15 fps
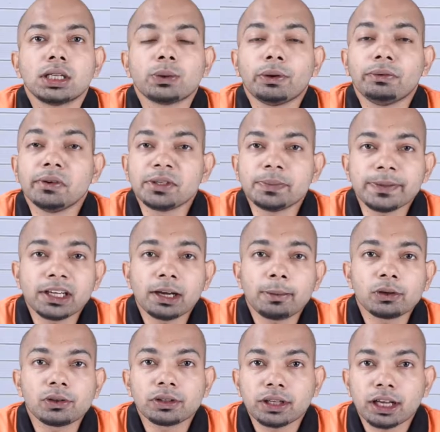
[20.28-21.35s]
So when we speak
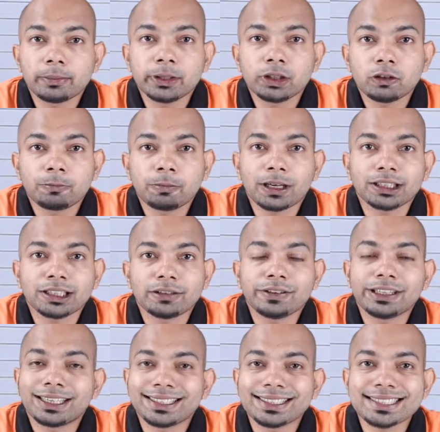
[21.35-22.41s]
about retirement of partner,
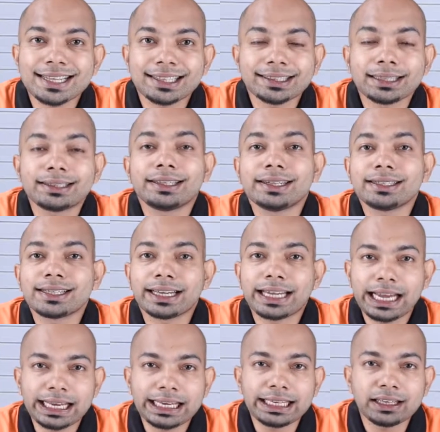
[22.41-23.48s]
we understand that there is a
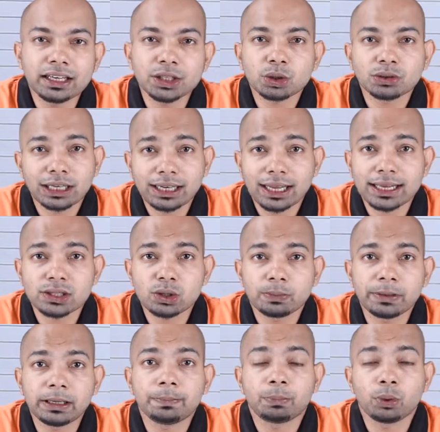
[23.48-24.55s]
gaining ratio that has to
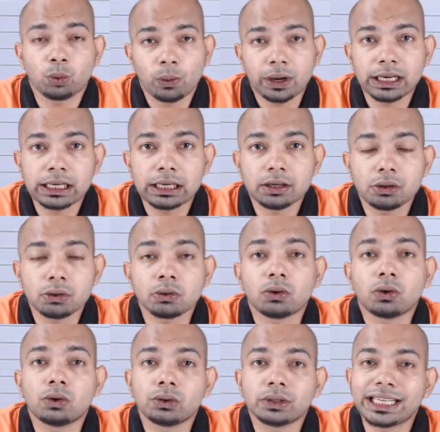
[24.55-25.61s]
be provided to
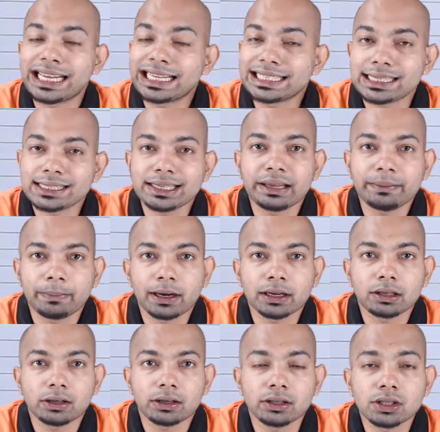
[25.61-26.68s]
all the existing
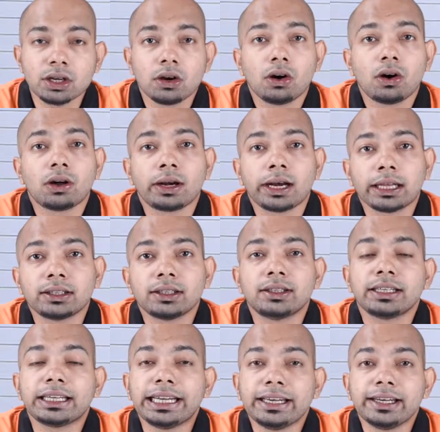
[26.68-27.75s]
partners, or rather
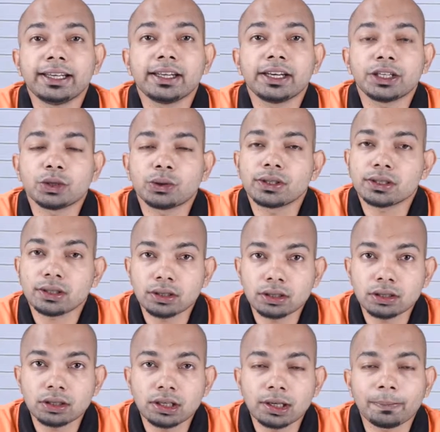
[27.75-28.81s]
the gaining ratio is
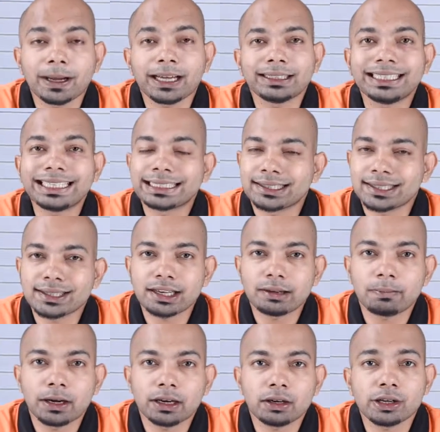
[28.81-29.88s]
earned by the existing
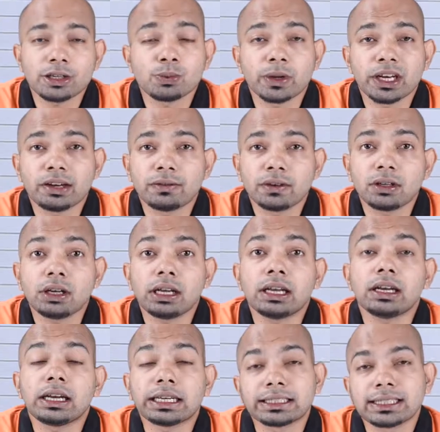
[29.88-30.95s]
partners whenever
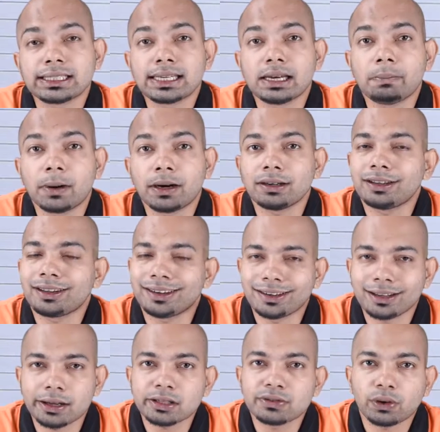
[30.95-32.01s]
an existing partner
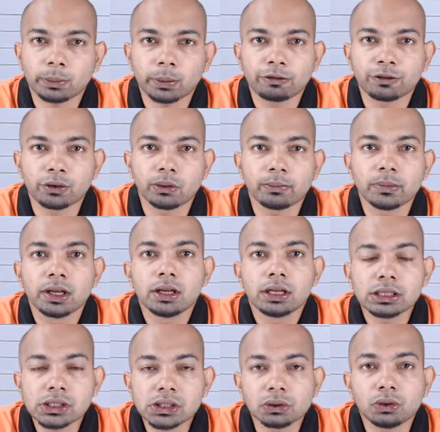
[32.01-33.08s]
retires from the firm.
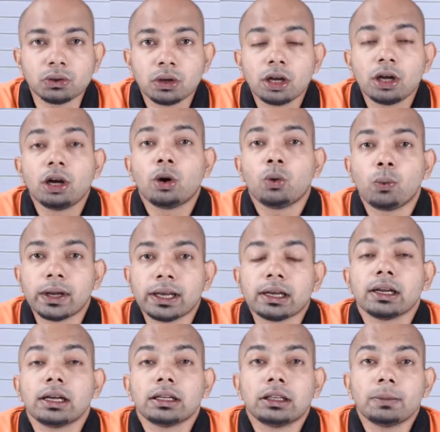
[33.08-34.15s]
So
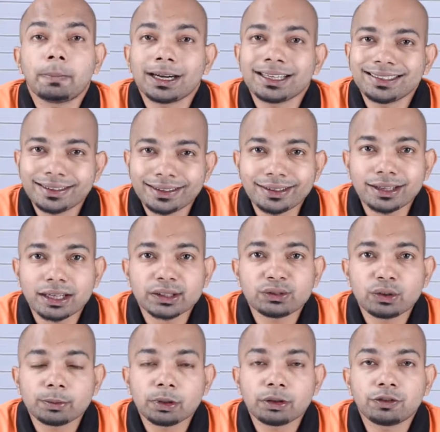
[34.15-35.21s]
when the partner retires
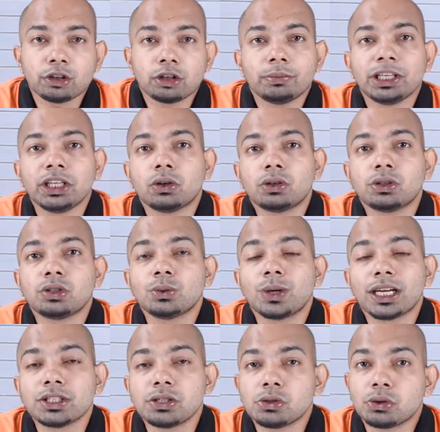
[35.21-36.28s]
from the firm, he also
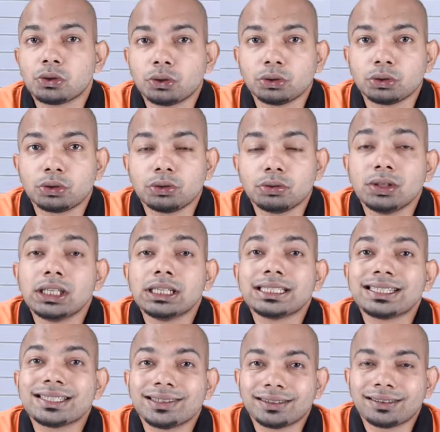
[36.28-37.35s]
has to go through
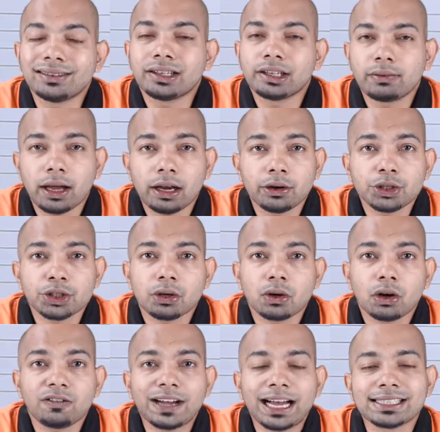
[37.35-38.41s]
certain revaluation
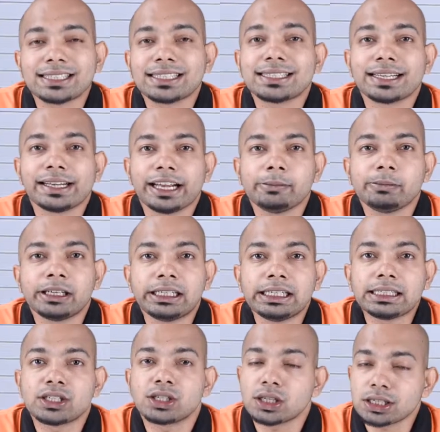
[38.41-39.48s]
of assets and
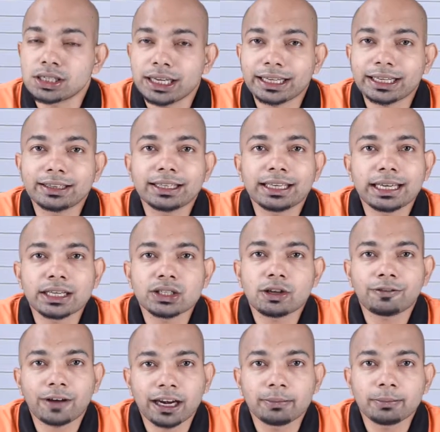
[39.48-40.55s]
liabilities, just like in the case
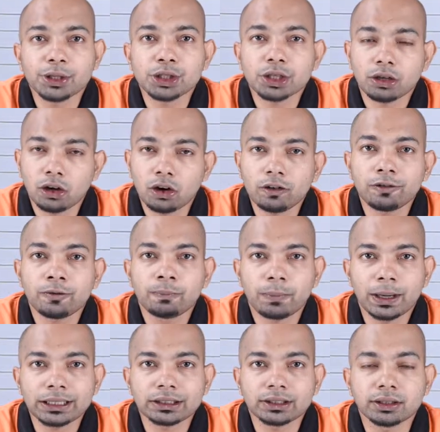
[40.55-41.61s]
of admission of
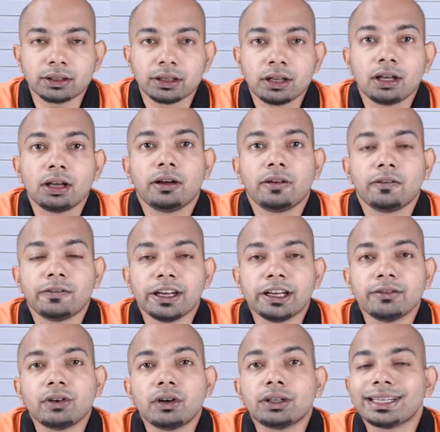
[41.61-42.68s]
partner.
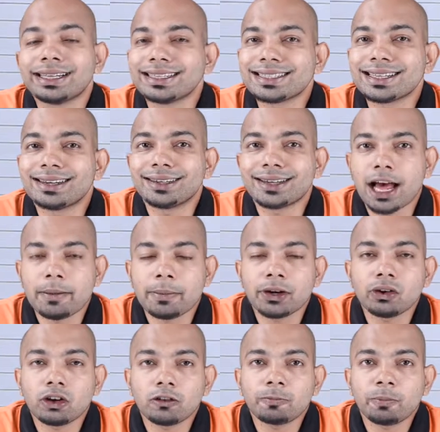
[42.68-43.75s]
Whenever there is a
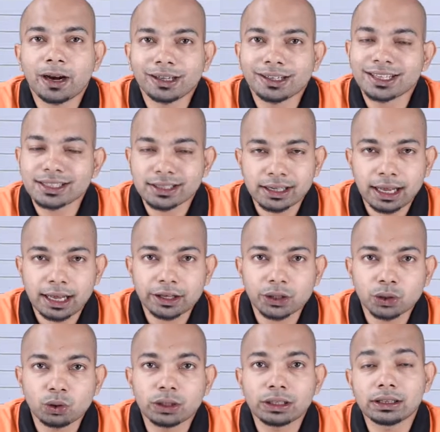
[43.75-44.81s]
retirement of partner
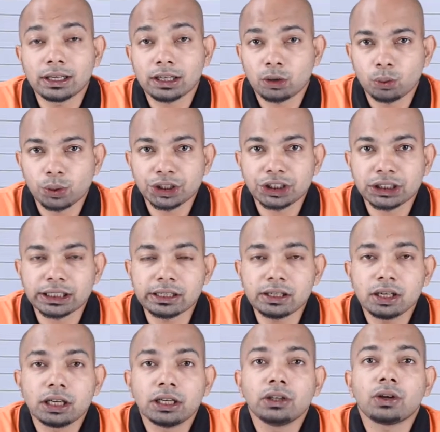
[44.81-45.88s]
scenario in the question,
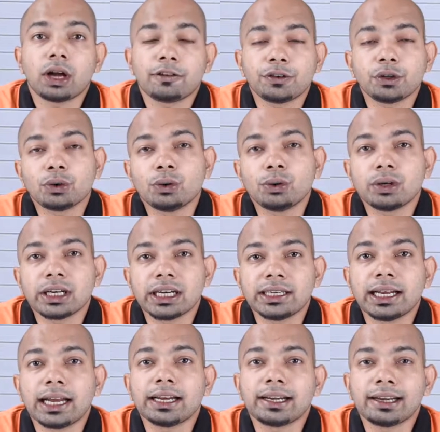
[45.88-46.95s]
you have to go
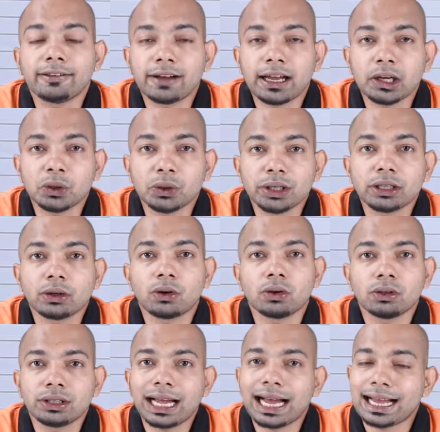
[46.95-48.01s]
ahead and reevaluate
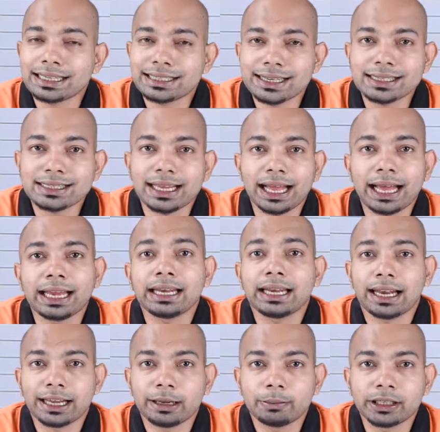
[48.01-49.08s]
all the assets and
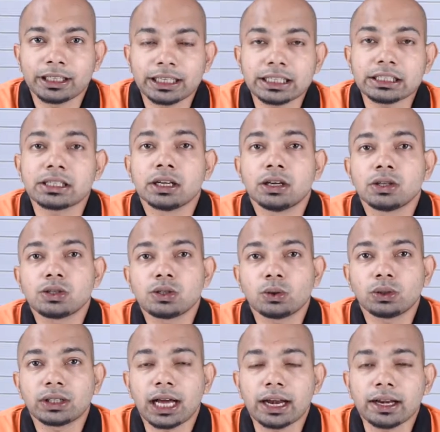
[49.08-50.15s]
liabilities
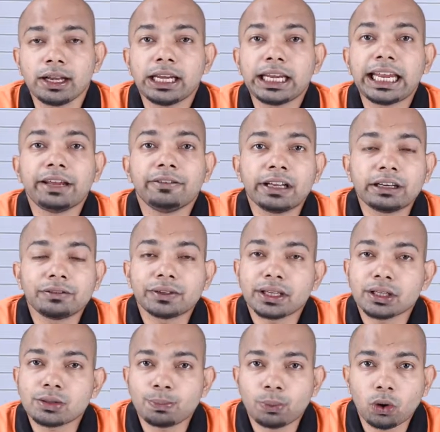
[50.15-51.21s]
so that even if there
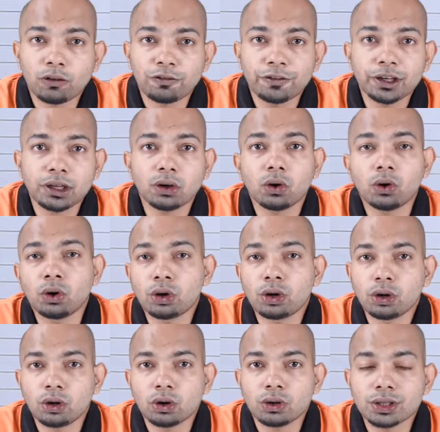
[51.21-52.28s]
is profit or
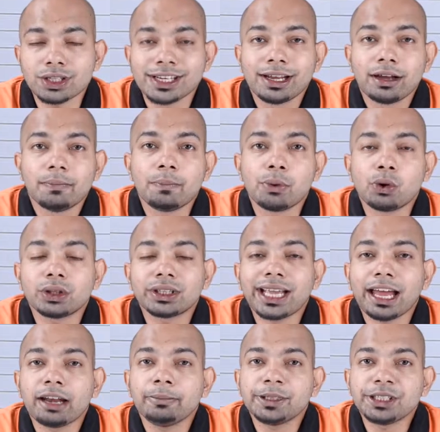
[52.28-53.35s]
loss, both
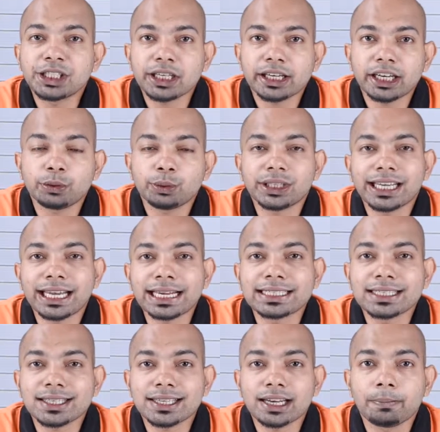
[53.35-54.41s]
can be shared with the
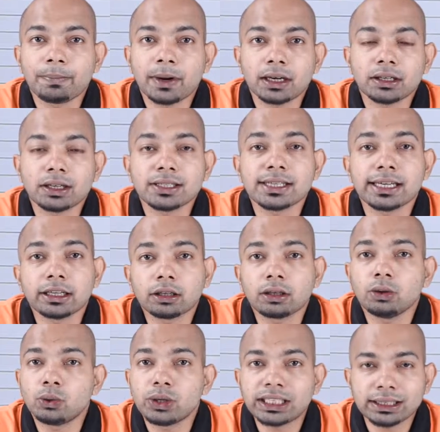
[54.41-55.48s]
existing partners,
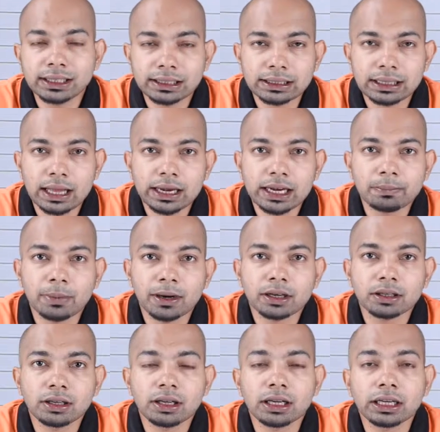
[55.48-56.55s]
including the retiring
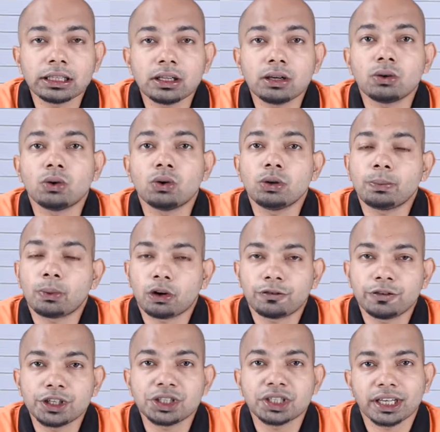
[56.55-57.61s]
partner, in the old
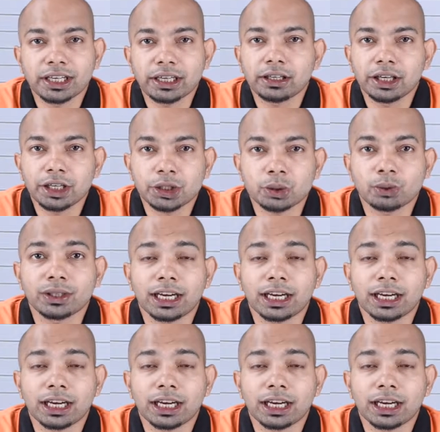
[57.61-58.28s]
profit sharing ratio.